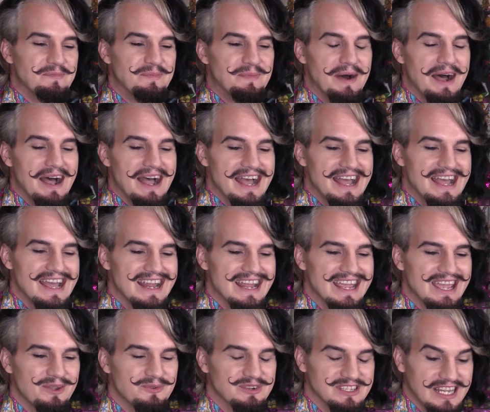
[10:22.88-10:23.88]
But
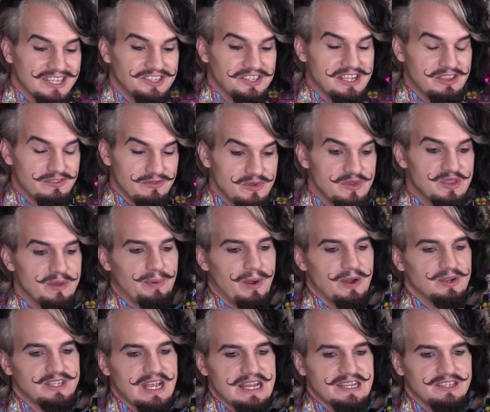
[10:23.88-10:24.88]
it was actually through the
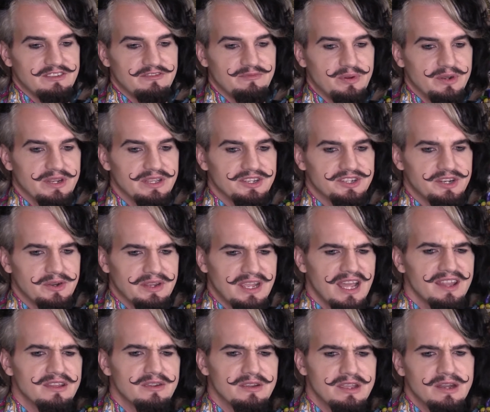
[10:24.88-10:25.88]
process of putting the show
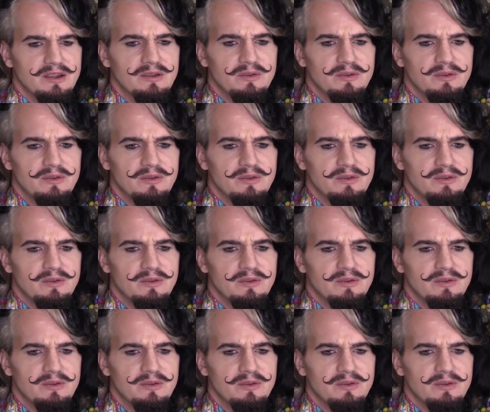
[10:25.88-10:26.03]
together.